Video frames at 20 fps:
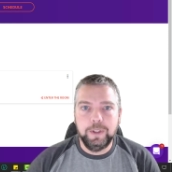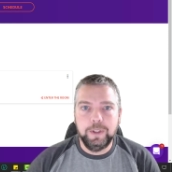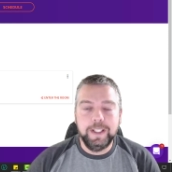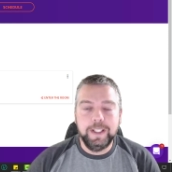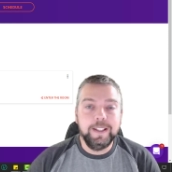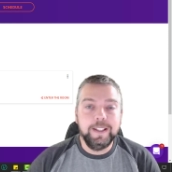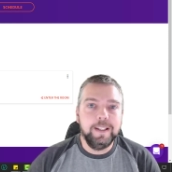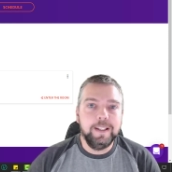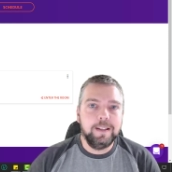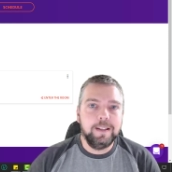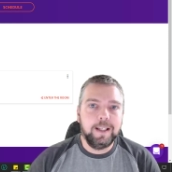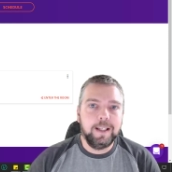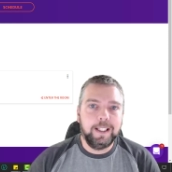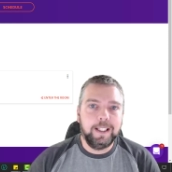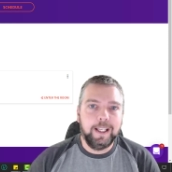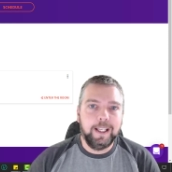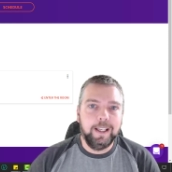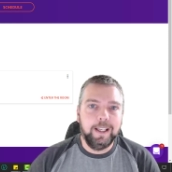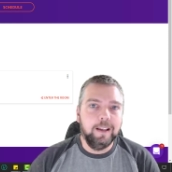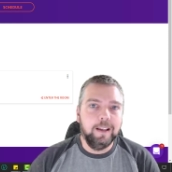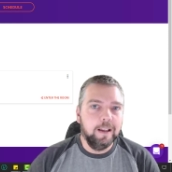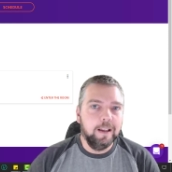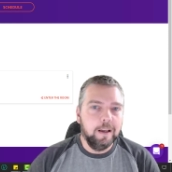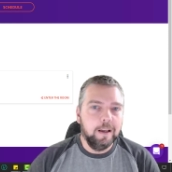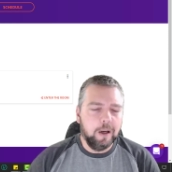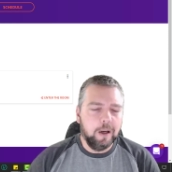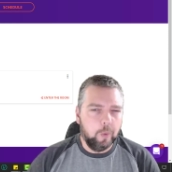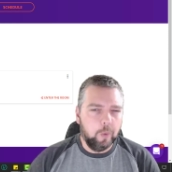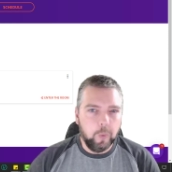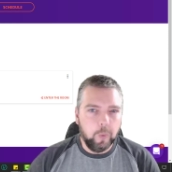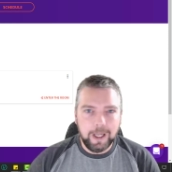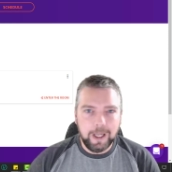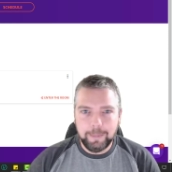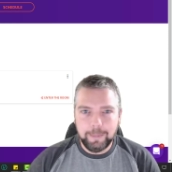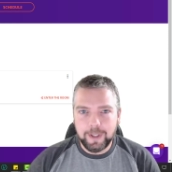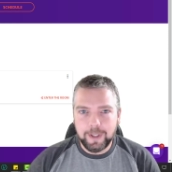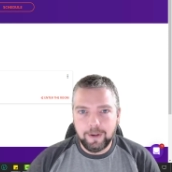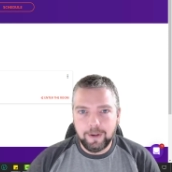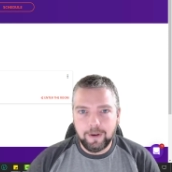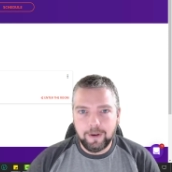And this is like a
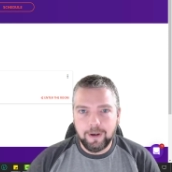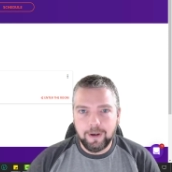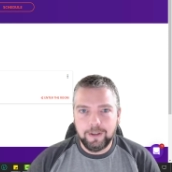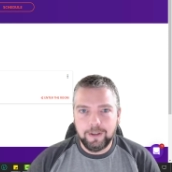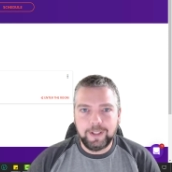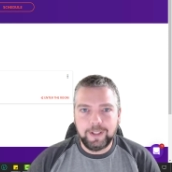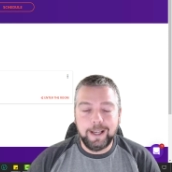webinar